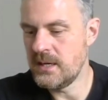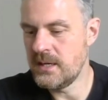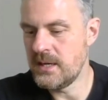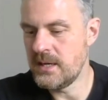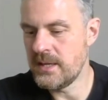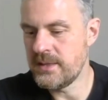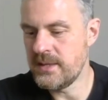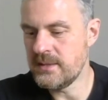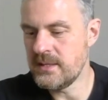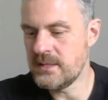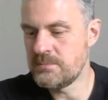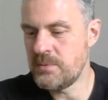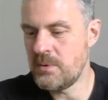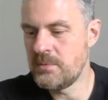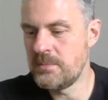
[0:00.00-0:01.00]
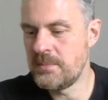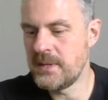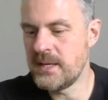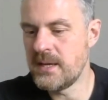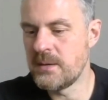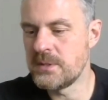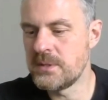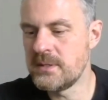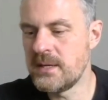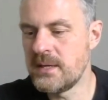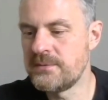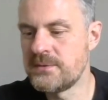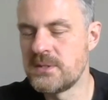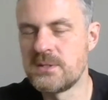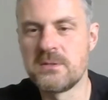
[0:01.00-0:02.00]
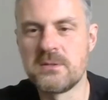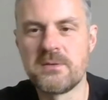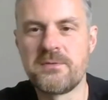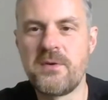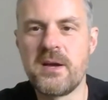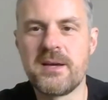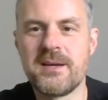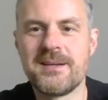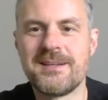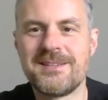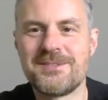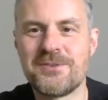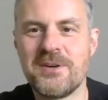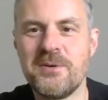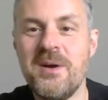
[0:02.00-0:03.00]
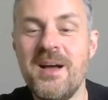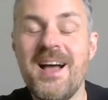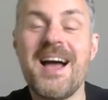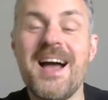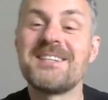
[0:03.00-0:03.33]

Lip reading: I think that's probably it. We don't have to do the fire drill.